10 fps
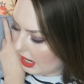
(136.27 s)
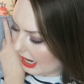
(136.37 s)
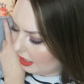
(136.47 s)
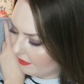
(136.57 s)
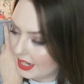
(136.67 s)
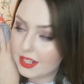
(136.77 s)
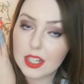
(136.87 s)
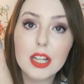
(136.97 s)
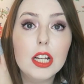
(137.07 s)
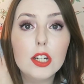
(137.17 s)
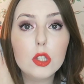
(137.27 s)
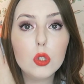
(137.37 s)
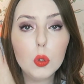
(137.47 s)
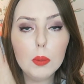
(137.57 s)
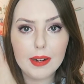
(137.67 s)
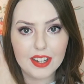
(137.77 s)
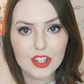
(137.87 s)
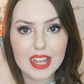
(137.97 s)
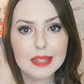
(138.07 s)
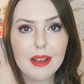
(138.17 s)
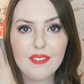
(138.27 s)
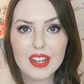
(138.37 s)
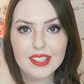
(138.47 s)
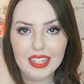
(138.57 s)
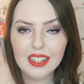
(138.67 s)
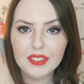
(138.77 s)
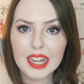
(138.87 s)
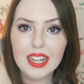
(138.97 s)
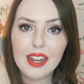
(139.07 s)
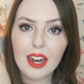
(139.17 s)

I love it so much. There's my first I love it.